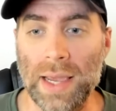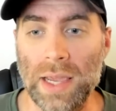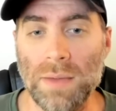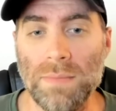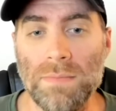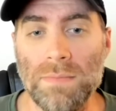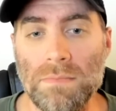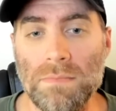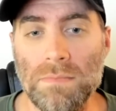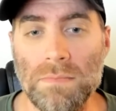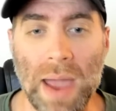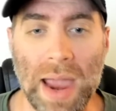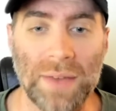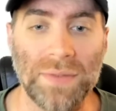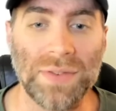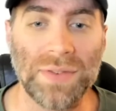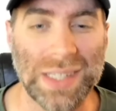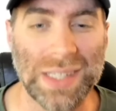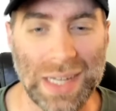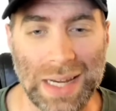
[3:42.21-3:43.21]
you may
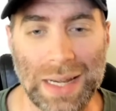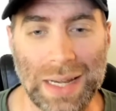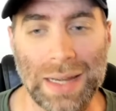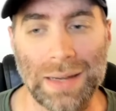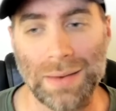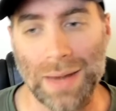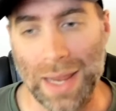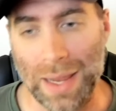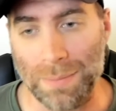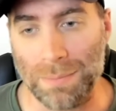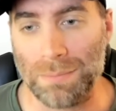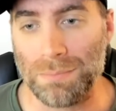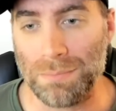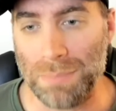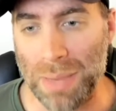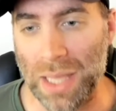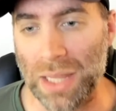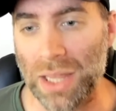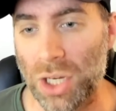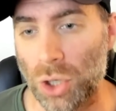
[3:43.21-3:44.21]
have seen him
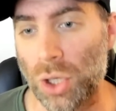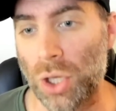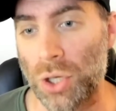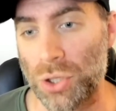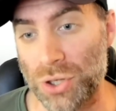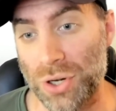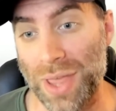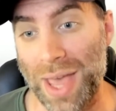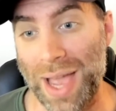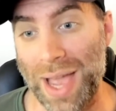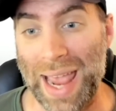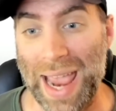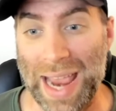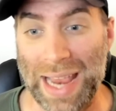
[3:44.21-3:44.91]
be a little closer to that